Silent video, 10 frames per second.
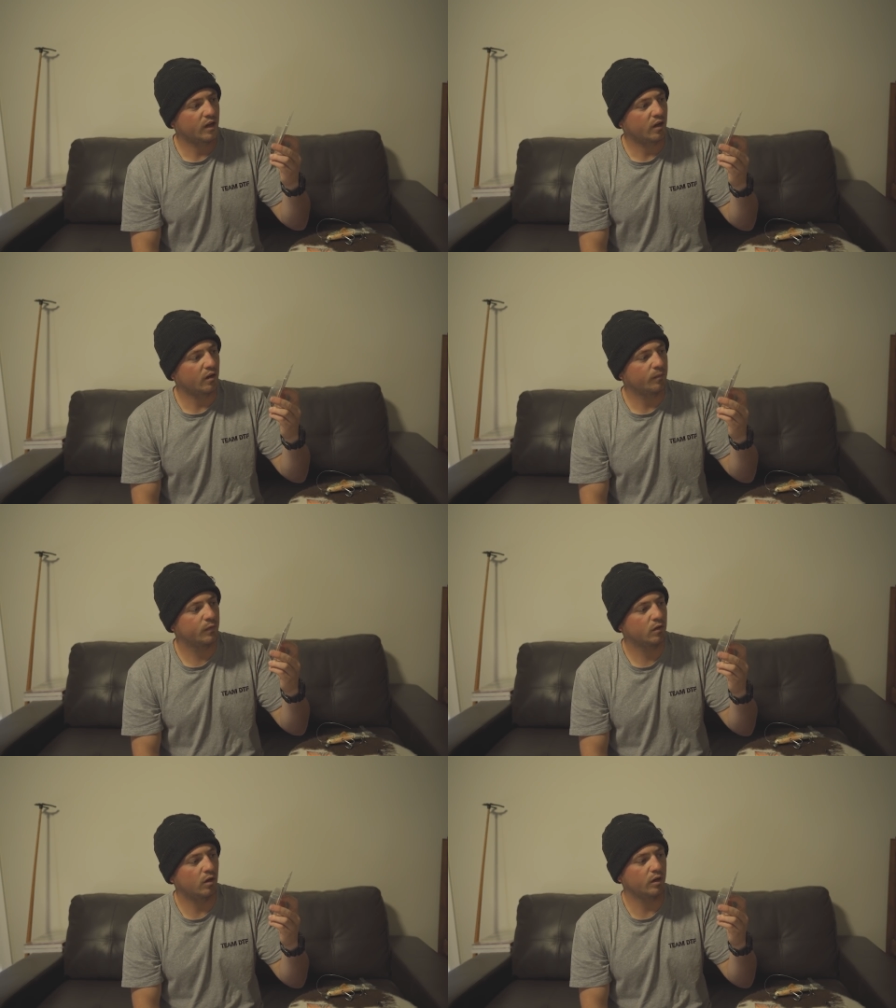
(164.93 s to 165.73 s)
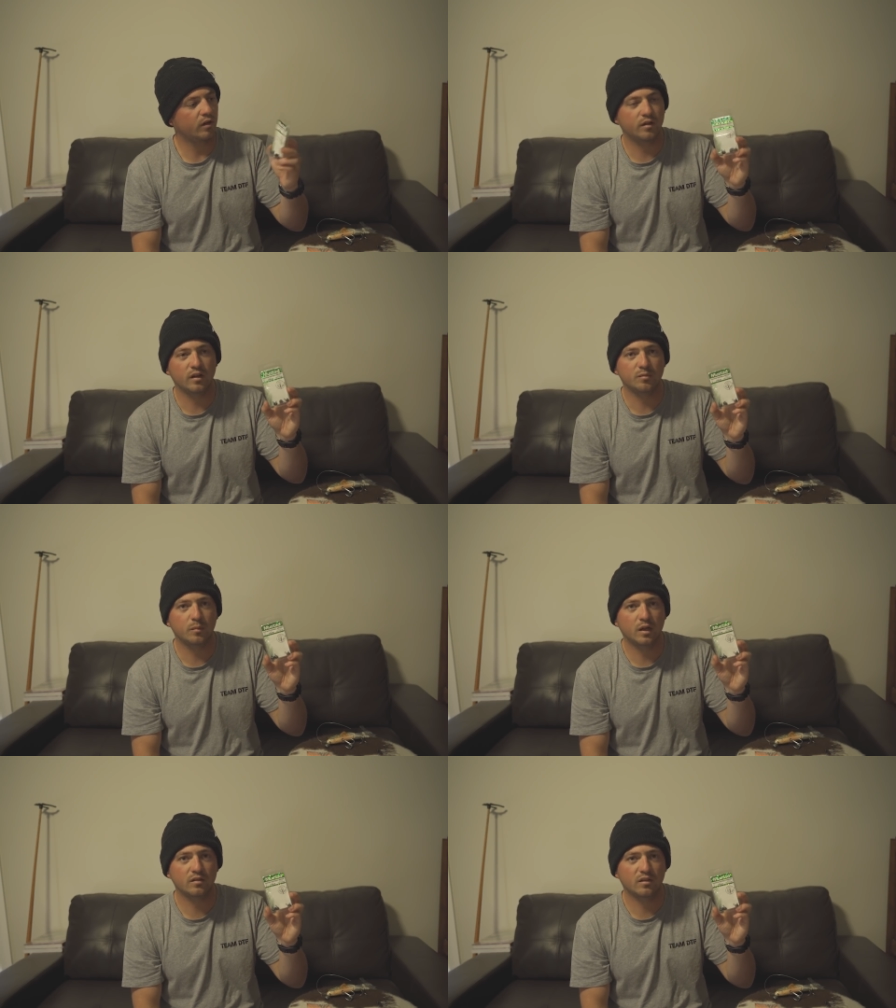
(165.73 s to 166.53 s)
Now I use these
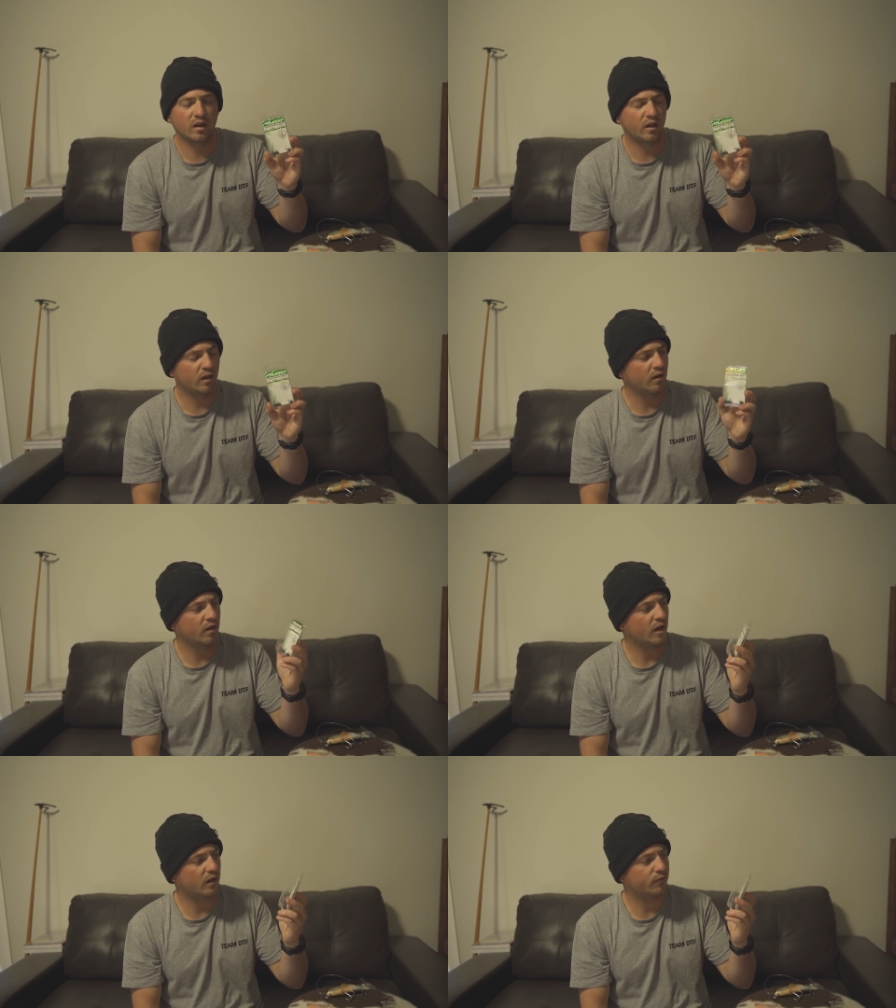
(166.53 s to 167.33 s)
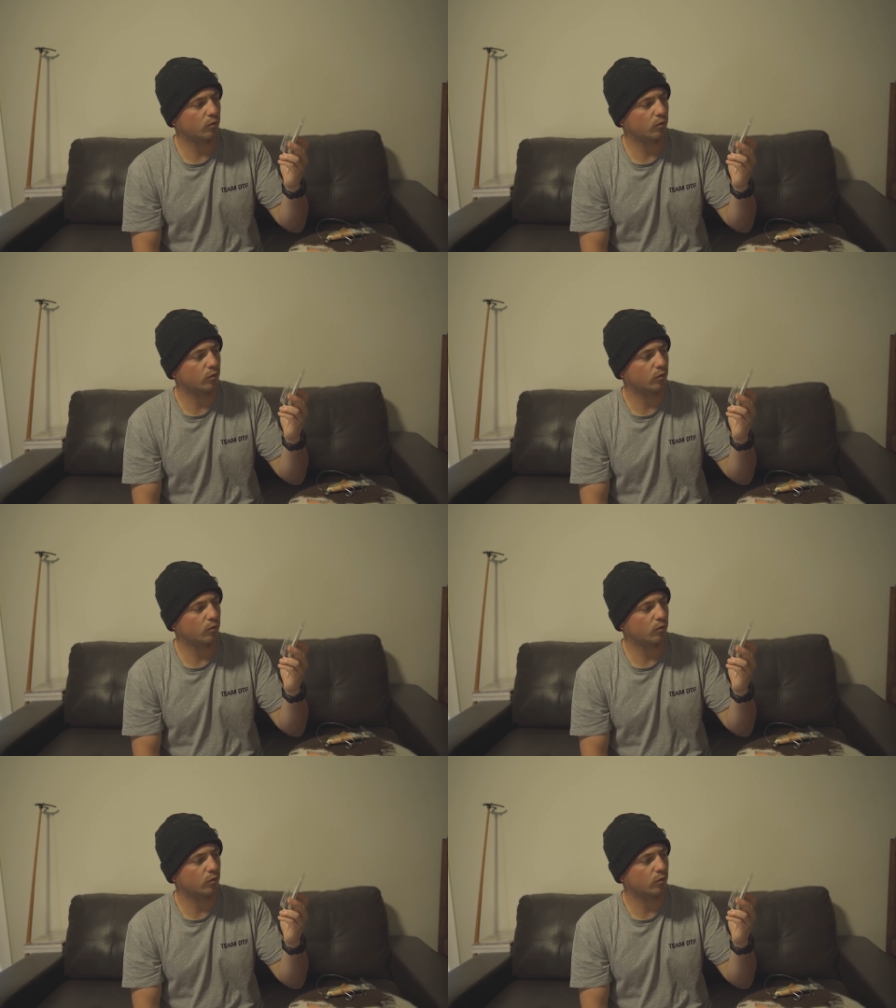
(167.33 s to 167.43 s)
Mustad